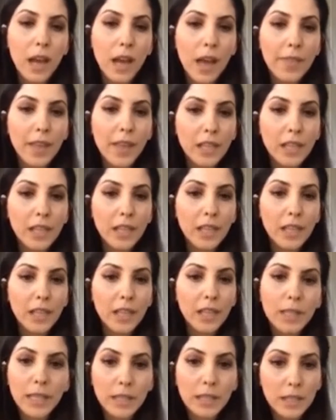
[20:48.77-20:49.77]
And that's
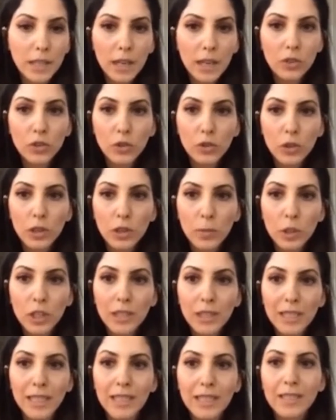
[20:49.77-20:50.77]
because the international
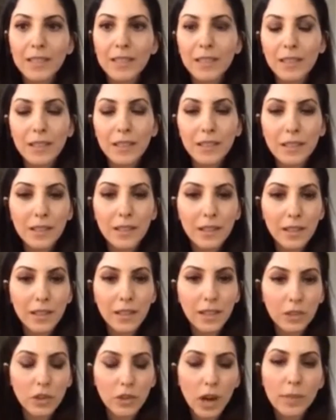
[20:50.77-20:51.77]
community considers that
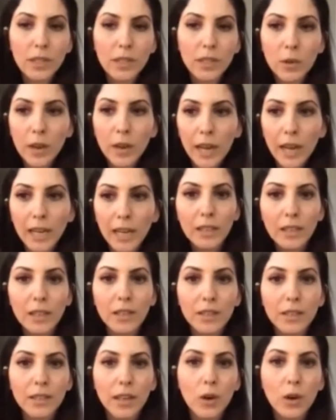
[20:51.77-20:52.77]
these crimes are so
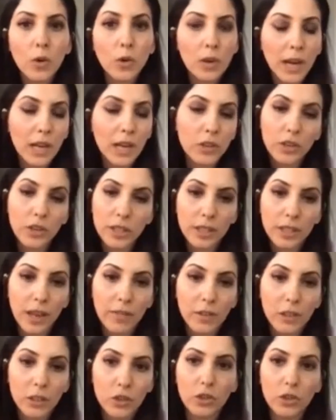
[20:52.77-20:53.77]
heinous that all countries
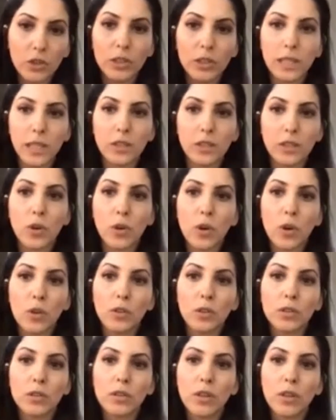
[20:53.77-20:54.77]
have a duty to
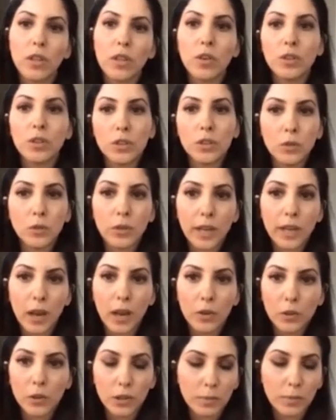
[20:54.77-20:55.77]
hold those to
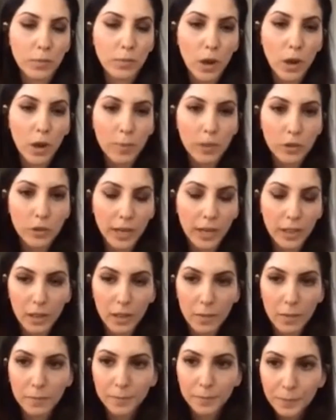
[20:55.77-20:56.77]
account who can perpetrate
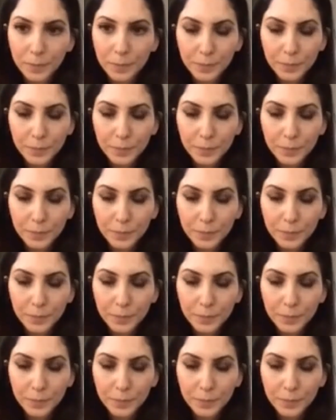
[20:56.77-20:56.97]
them.